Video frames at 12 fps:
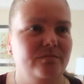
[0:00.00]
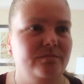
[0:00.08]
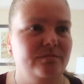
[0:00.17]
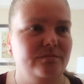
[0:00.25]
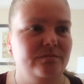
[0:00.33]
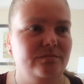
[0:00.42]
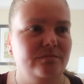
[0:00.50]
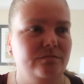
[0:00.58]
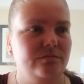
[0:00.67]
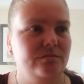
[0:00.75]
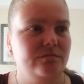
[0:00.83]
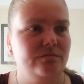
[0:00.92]

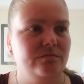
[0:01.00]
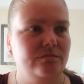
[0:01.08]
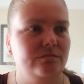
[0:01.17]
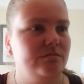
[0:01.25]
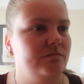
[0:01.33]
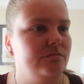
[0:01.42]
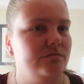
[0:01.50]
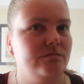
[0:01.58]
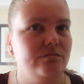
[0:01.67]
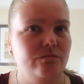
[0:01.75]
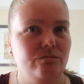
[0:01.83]
No one is speaking in this clip.